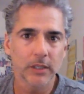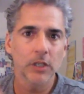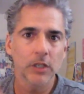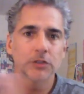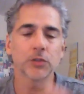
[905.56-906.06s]

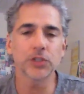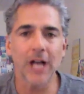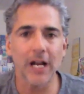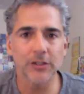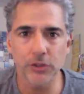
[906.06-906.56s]
So
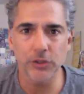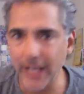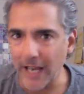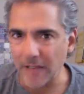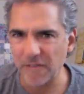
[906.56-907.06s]
stocks are
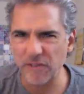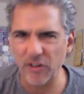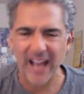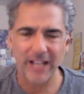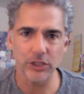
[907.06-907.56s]
trading at
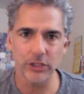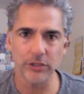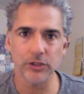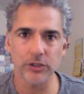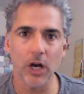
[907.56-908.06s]

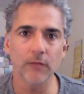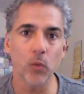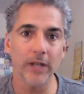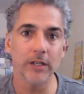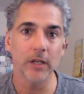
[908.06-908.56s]
fractions of
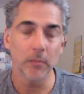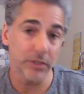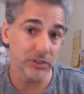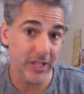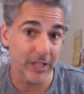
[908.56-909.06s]
what
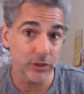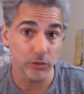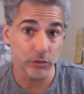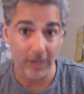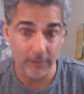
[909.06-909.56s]

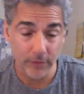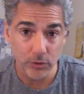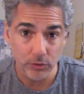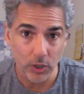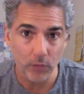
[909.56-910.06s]
potential revenue
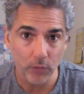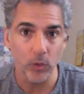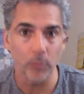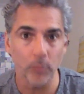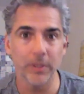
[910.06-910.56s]
growth
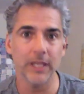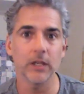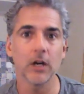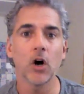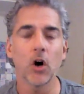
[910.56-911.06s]
will
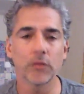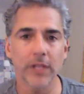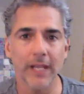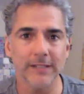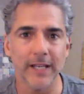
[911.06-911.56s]
be over
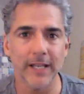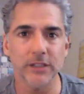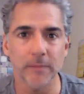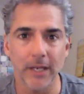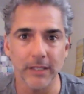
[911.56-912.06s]
the next X
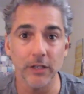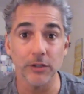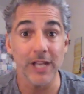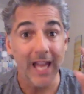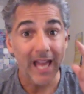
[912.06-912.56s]
amount of years.
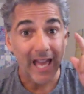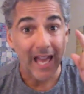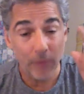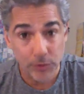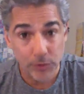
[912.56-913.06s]

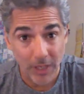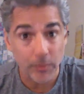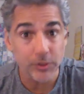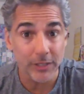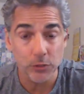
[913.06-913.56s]
And those
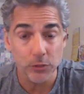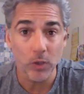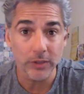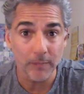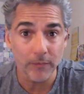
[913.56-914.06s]
numbers I just
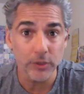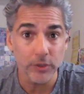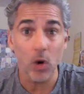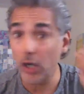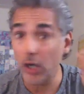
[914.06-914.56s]
worked up for
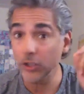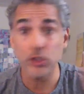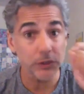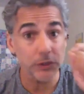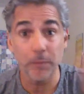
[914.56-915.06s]
you are
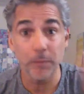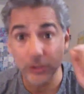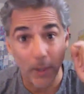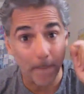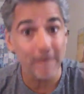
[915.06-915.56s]
just
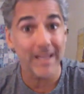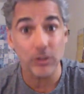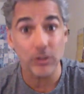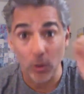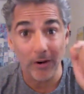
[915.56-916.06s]
based on
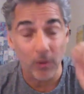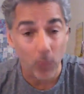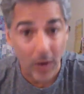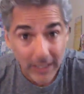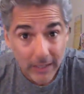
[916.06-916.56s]
medical
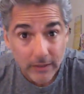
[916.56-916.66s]
marijuana.